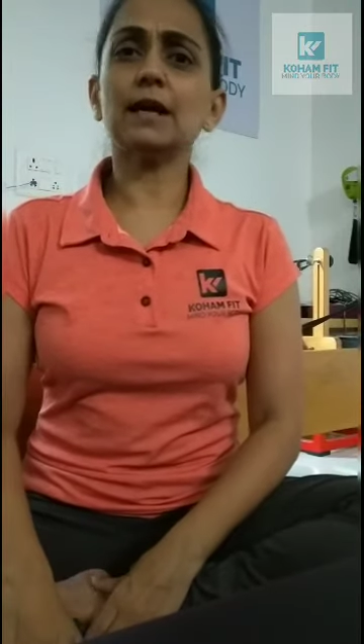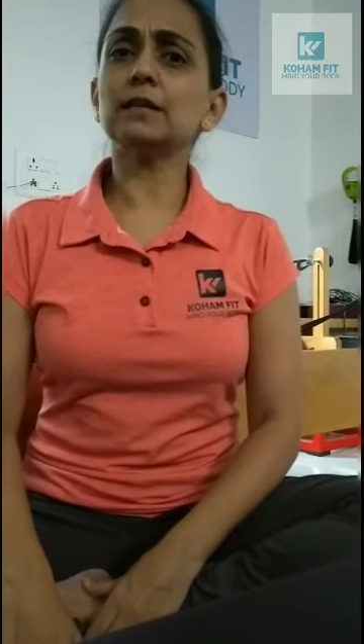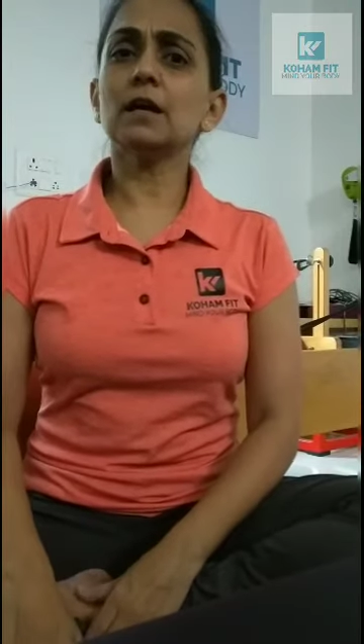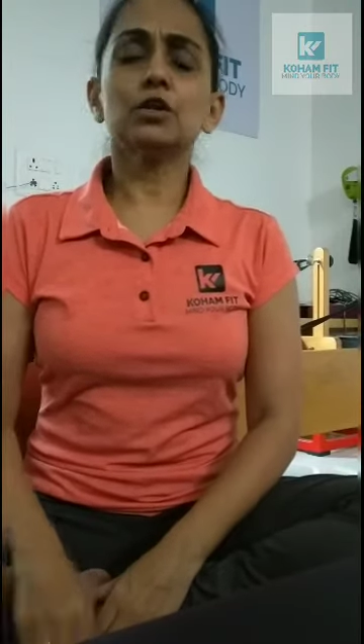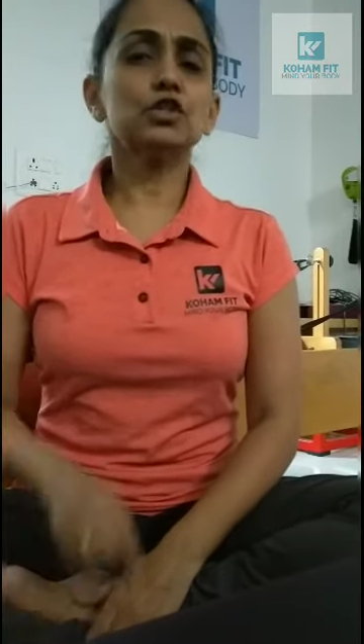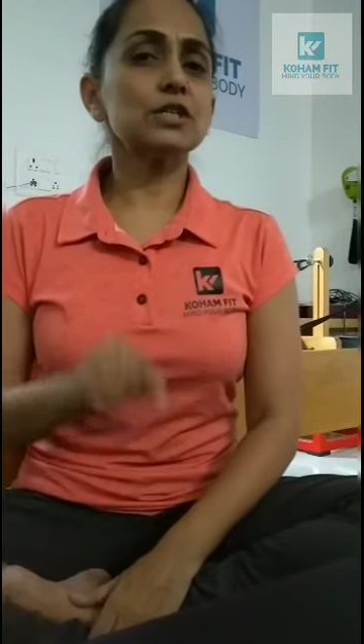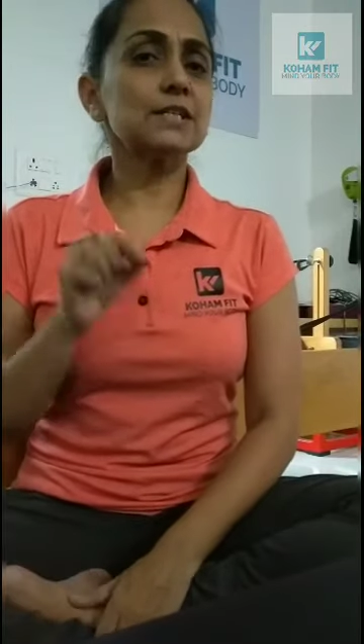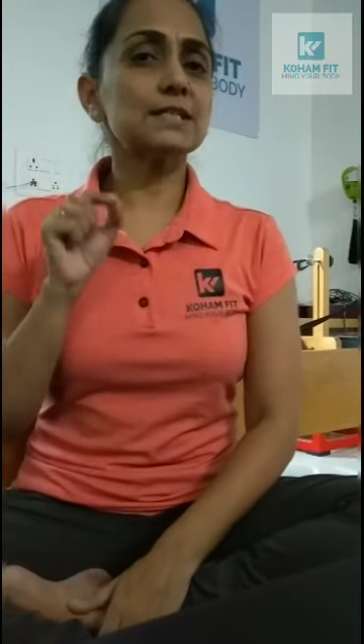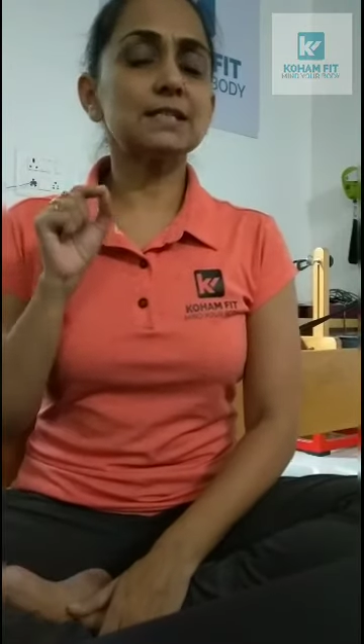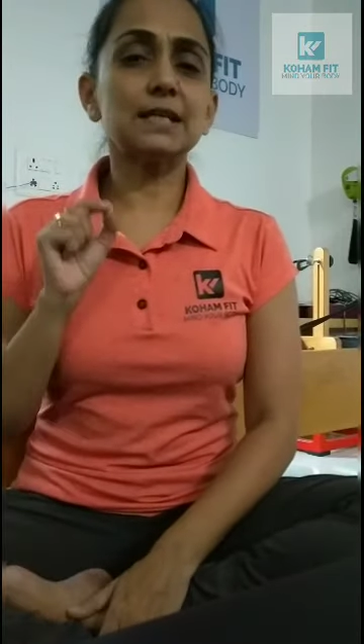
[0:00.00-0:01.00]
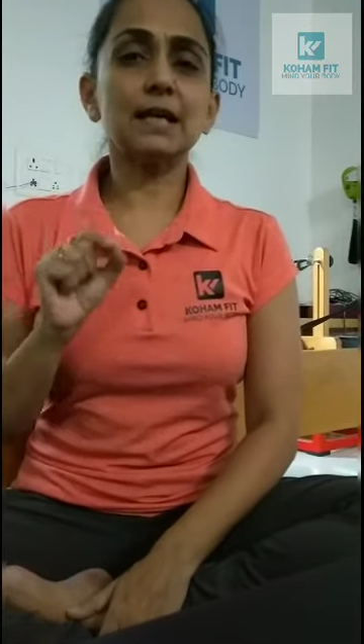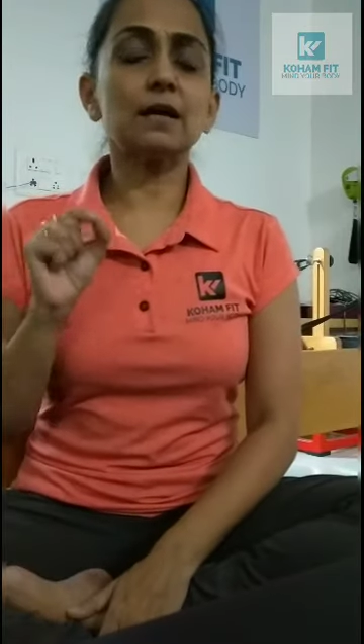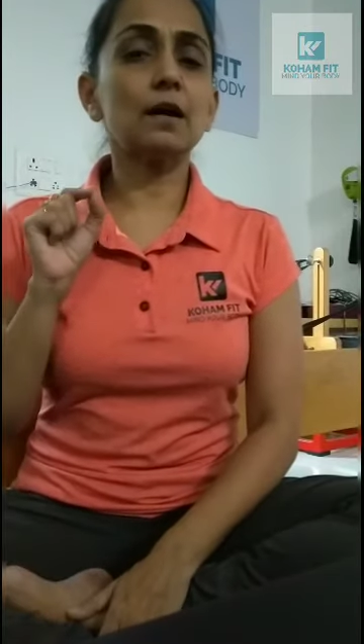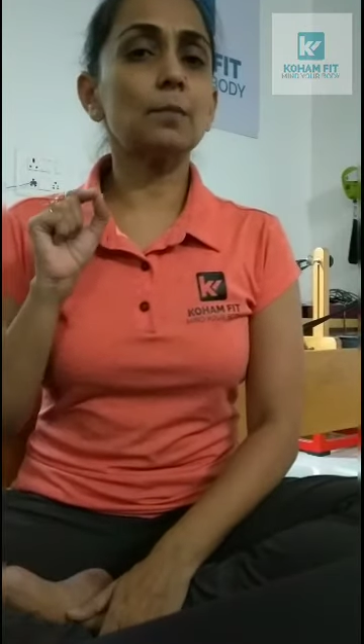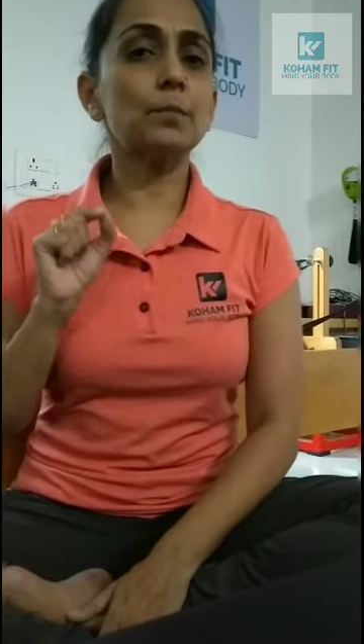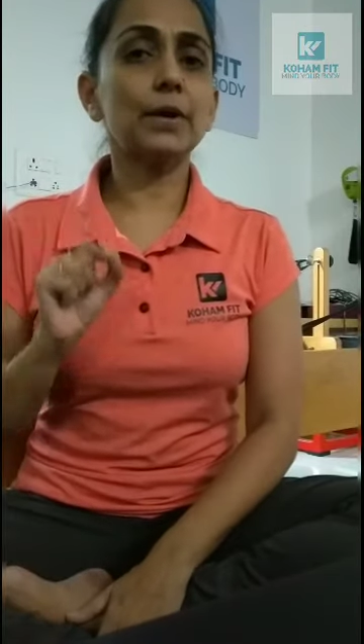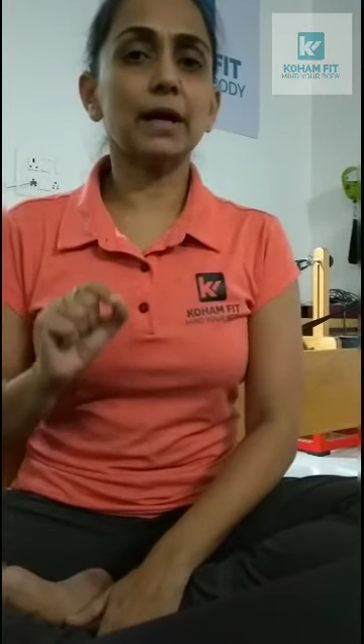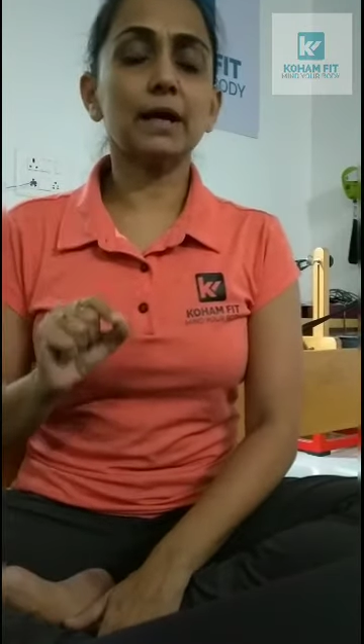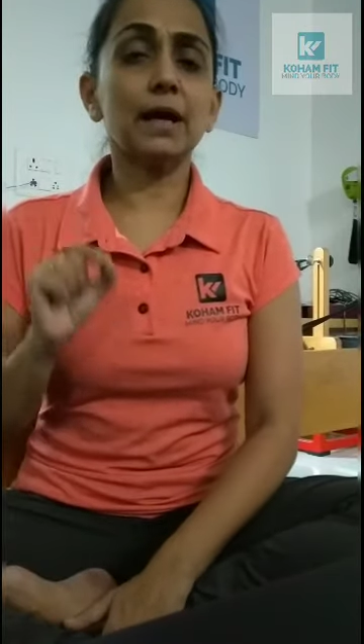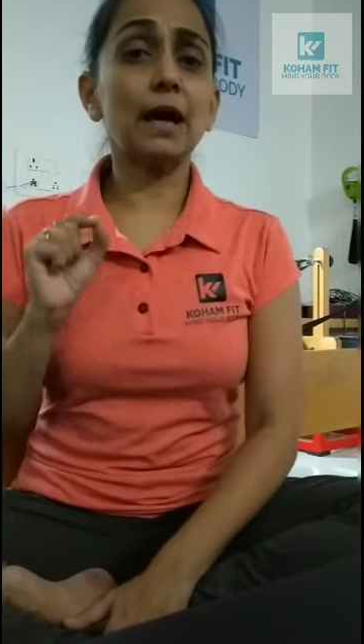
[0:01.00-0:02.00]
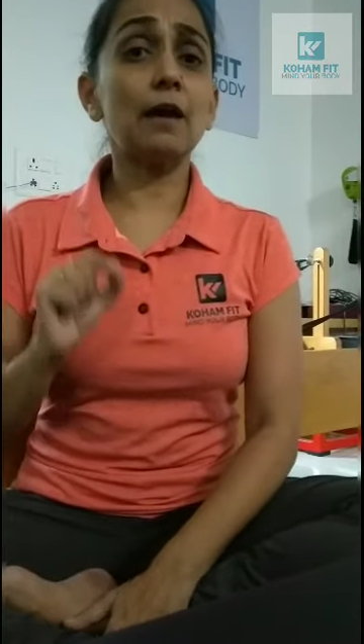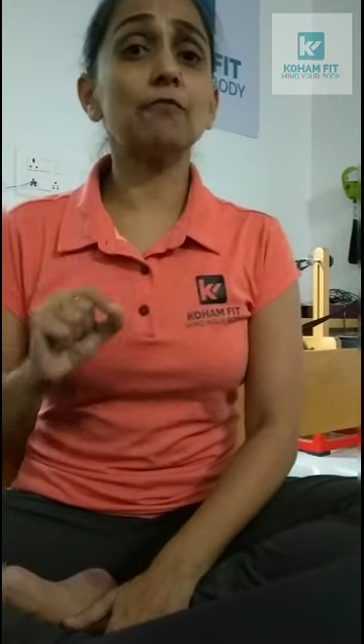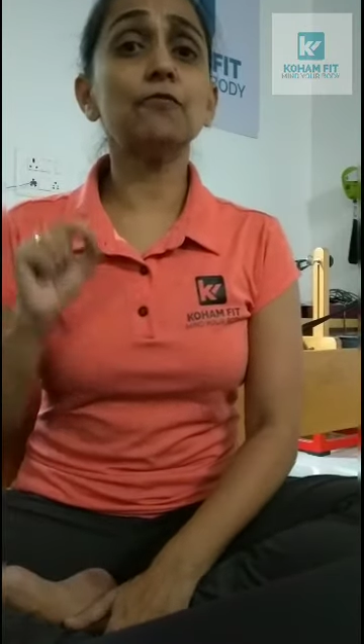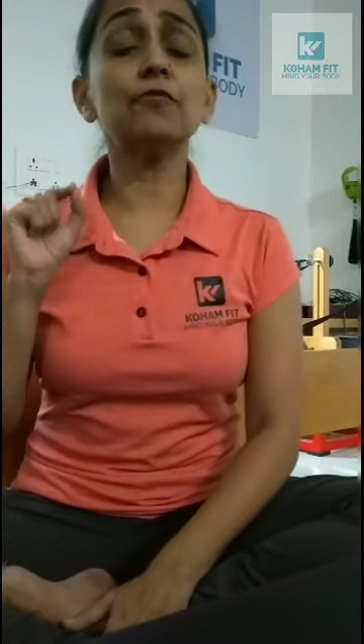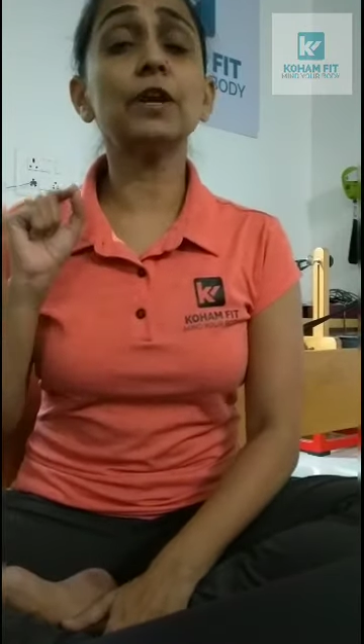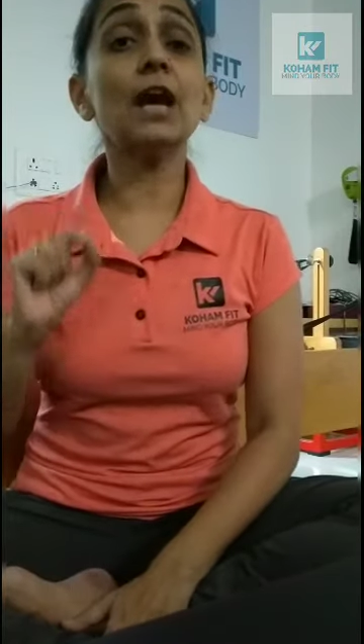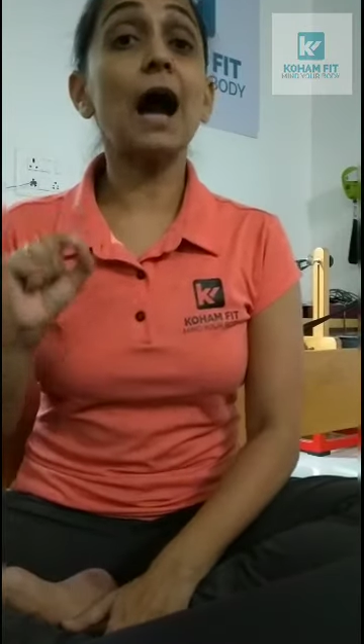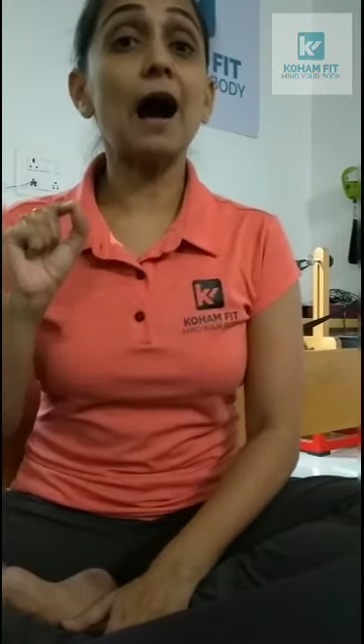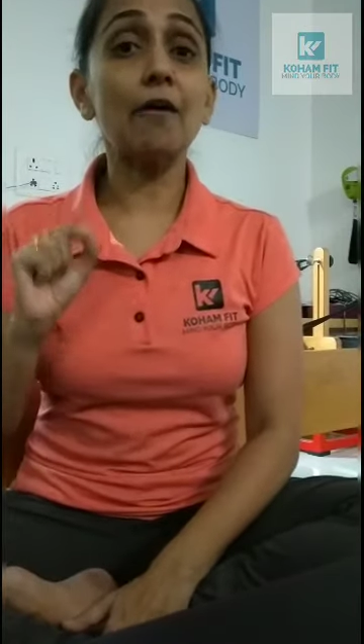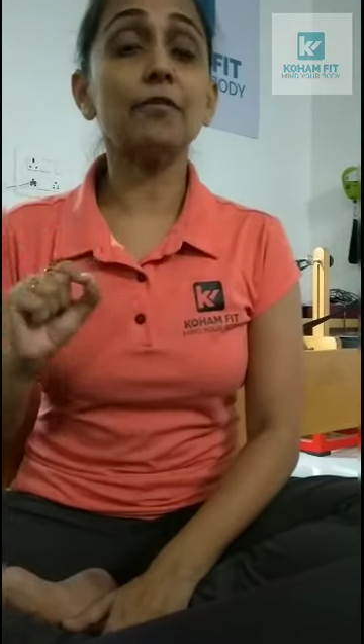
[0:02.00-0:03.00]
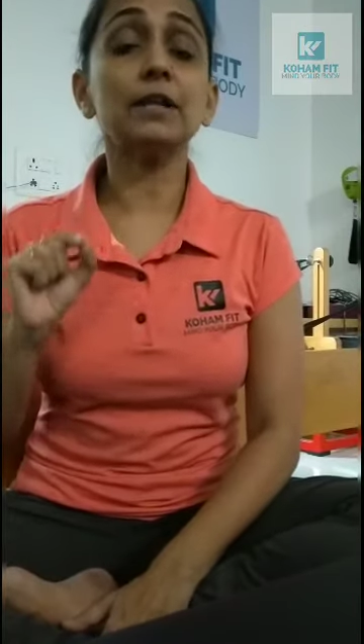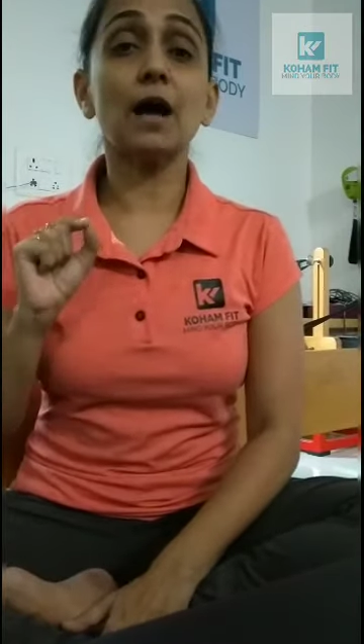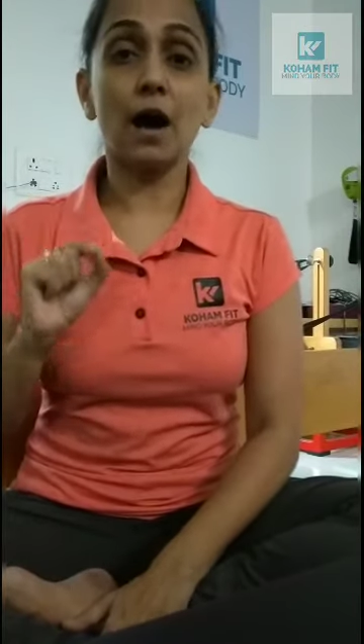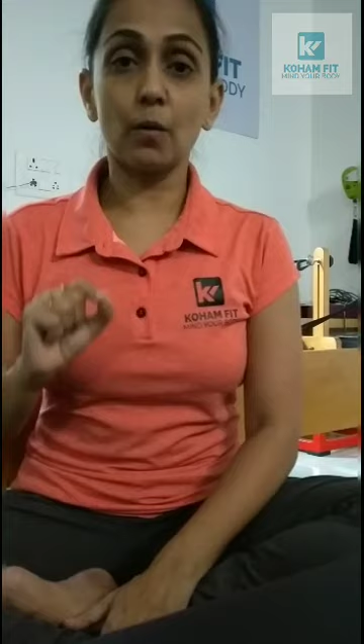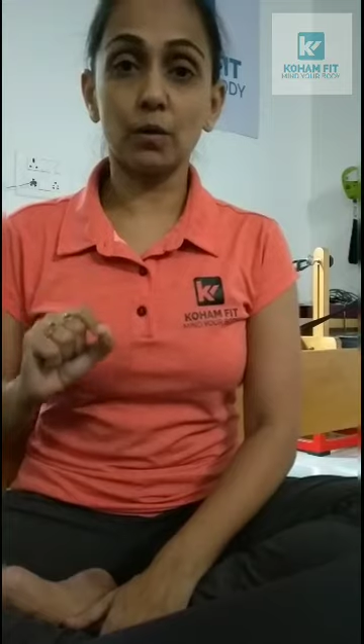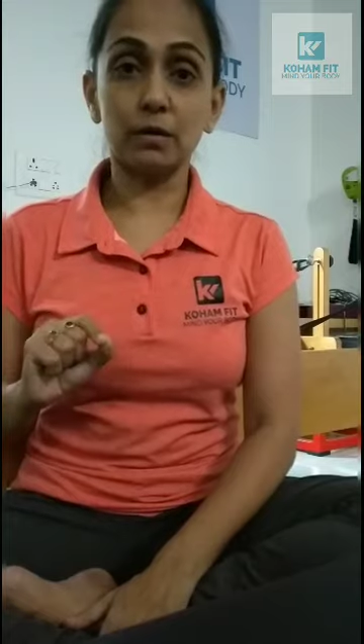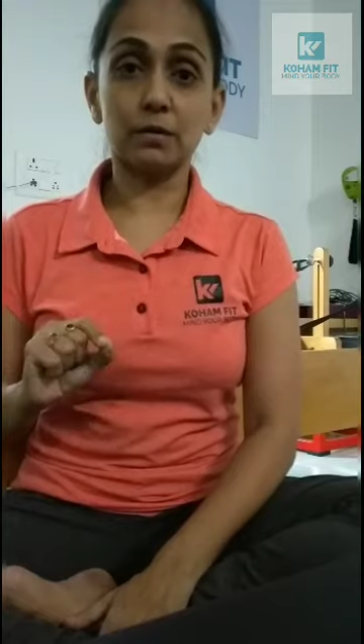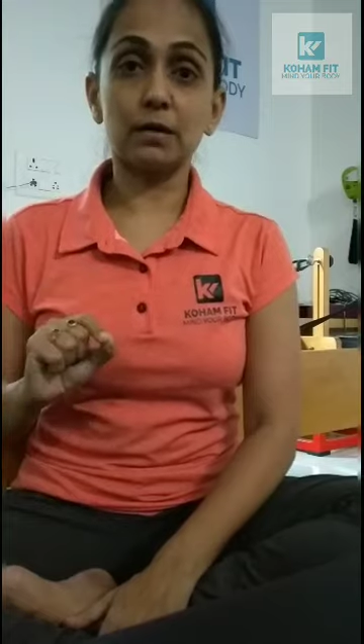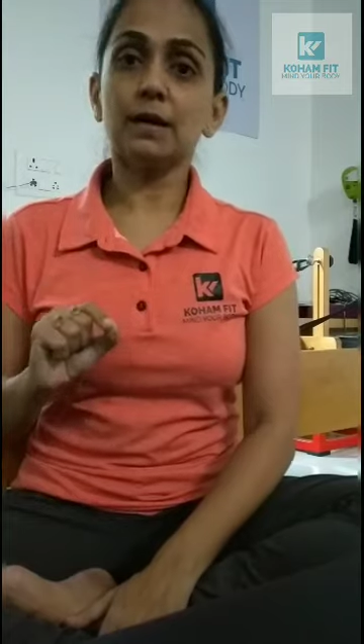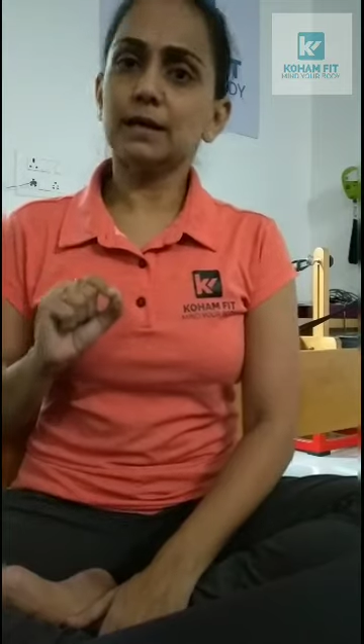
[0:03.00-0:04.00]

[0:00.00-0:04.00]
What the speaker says: then just take a break every half an hour.